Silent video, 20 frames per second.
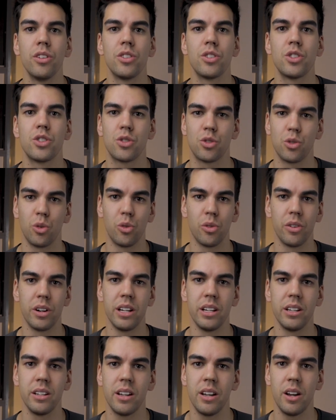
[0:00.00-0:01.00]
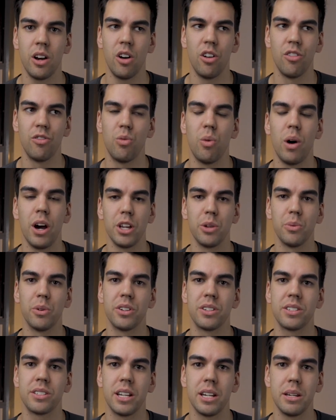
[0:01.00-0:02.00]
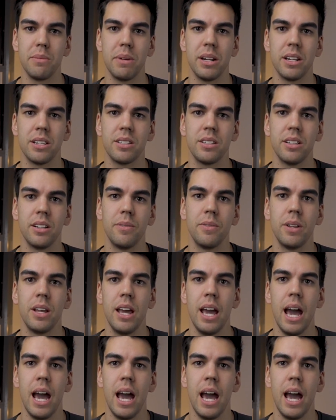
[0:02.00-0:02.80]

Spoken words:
story of why you want to study medicine